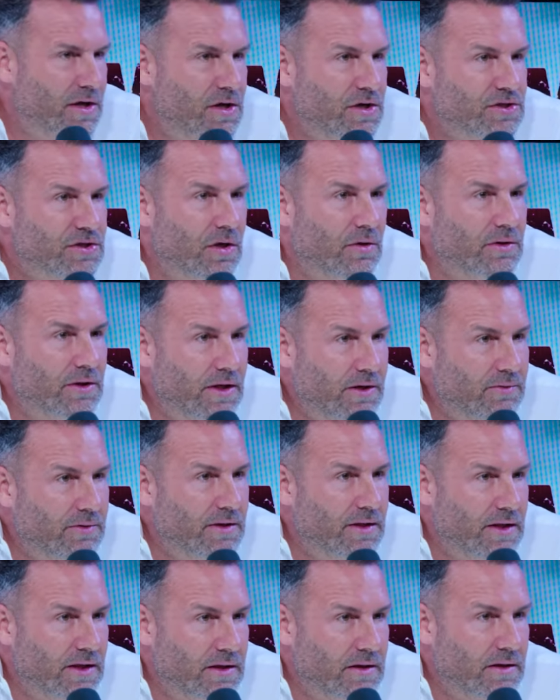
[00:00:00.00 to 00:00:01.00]
So,
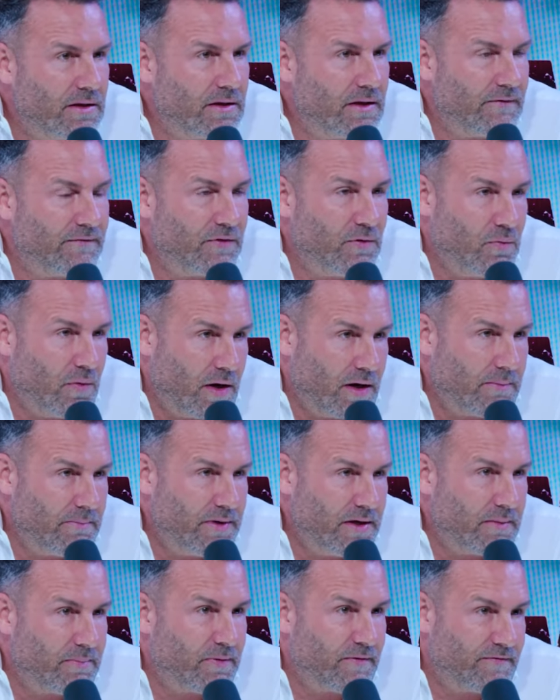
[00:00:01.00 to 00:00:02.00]
literally, if you want to
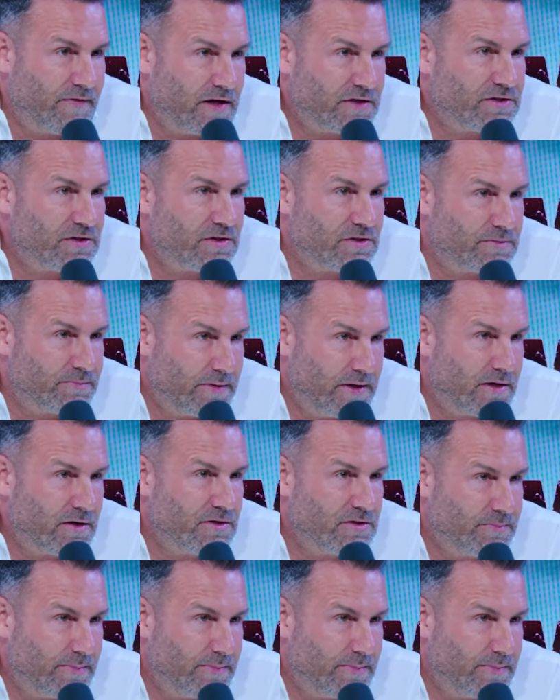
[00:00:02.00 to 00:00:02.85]
be a professional speaker,